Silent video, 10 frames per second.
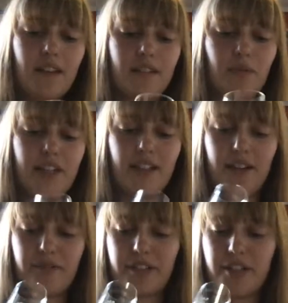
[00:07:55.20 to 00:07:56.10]
Well, I
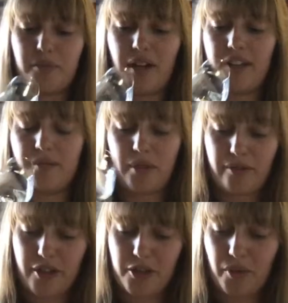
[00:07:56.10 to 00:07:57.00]
finished my
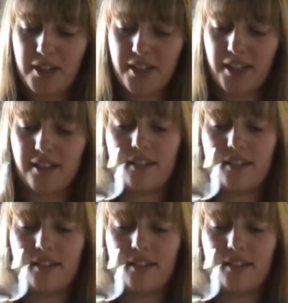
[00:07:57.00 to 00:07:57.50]
first whiskey,